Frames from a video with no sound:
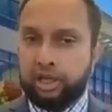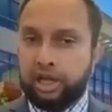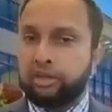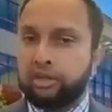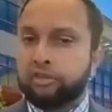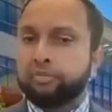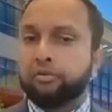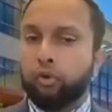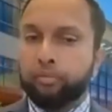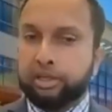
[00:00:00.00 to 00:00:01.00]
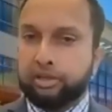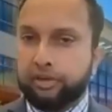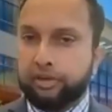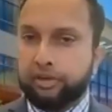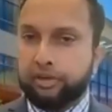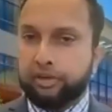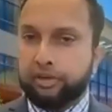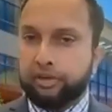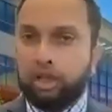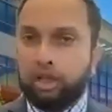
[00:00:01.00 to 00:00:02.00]
and it's performed by interventional
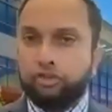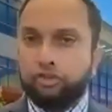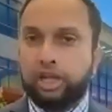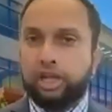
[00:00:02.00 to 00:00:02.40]
radiology